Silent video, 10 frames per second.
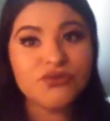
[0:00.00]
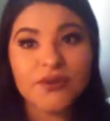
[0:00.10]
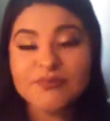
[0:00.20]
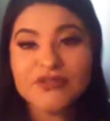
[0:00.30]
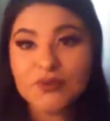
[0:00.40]

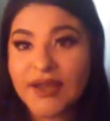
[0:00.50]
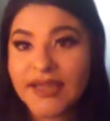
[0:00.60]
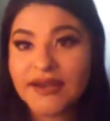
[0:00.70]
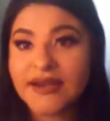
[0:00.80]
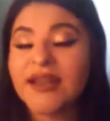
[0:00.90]
drip
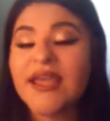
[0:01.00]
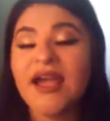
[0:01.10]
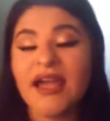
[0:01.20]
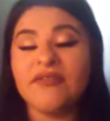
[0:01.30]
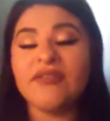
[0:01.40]
sweat, and
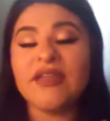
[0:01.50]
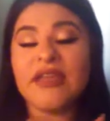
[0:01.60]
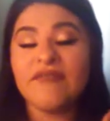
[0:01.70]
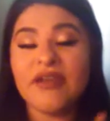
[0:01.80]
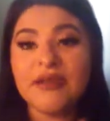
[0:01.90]
I feel
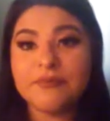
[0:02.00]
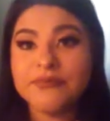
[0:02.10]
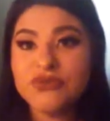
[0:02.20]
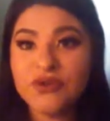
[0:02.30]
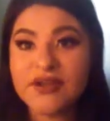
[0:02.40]
like if I
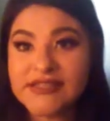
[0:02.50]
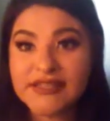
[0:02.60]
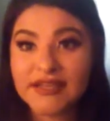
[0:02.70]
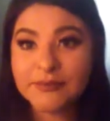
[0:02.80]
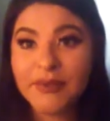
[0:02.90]
do any
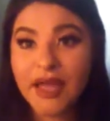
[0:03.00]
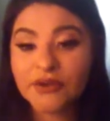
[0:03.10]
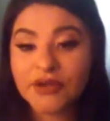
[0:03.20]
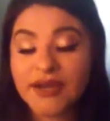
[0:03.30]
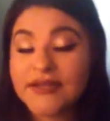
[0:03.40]
setting
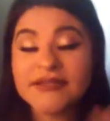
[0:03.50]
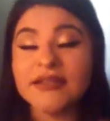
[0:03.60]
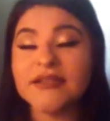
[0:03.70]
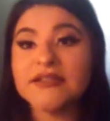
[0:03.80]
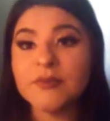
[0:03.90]
powder, any
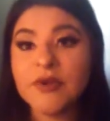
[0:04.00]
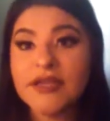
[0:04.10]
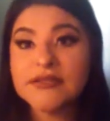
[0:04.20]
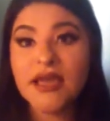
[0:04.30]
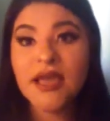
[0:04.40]
setting
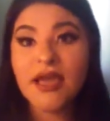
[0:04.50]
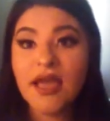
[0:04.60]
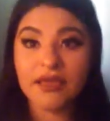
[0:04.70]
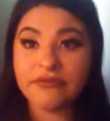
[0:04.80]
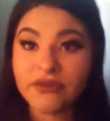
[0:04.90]
sprays,
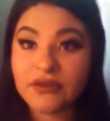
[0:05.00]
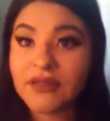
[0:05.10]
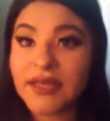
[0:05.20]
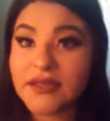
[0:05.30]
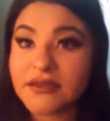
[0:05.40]
I feel
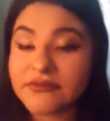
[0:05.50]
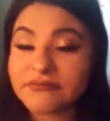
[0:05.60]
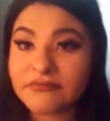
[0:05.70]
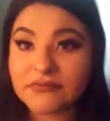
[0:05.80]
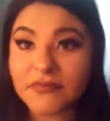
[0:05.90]
like
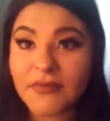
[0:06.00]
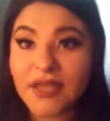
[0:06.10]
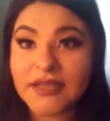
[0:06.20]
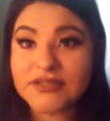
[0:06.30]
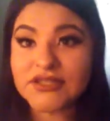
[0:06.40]

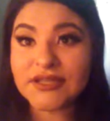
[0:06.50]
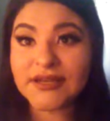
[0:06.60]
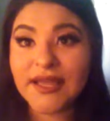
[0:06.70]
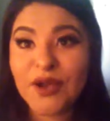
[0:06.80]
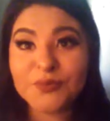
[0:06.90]
it's just
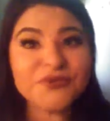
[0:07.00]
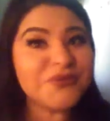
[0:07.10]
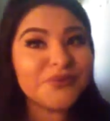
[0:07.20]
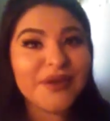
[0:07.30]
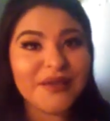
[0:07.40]
gonna help
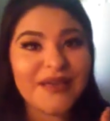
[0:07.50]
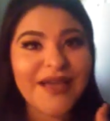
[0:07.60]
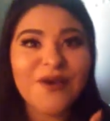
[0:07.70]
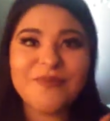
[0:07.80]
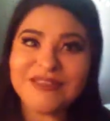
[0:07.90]

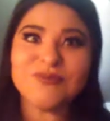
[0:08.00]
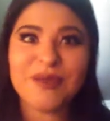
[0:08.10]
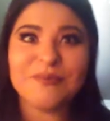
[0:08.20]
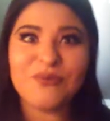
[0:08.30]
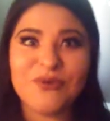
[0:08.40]
me
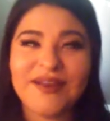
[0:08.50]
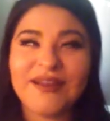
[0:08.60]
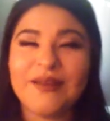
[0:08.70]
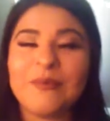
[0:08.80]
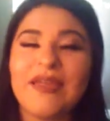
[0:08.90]
sweat more.
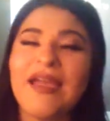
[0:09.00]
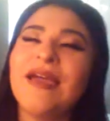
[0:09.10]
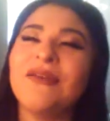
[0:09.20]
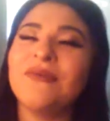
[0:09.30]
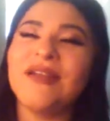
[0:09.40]
And I'm like,
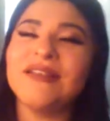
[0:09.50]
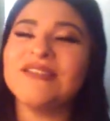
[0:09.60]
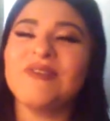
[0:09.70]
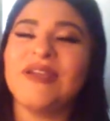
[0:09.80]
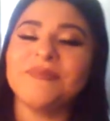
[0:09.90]
I don't want to
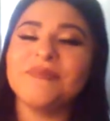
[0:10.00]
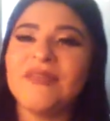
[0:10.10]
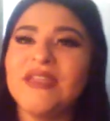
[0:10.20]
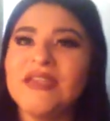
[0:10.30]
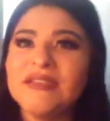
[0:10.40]
sweat,
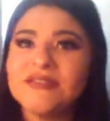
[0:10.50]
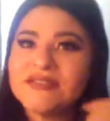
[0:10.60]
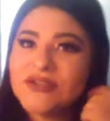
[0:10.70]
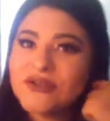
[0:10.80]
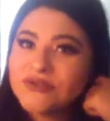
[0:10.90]

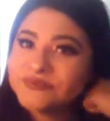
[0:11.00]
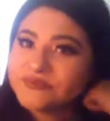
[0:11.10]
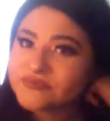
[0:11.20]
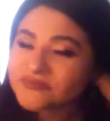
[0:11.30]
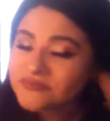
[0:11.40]
so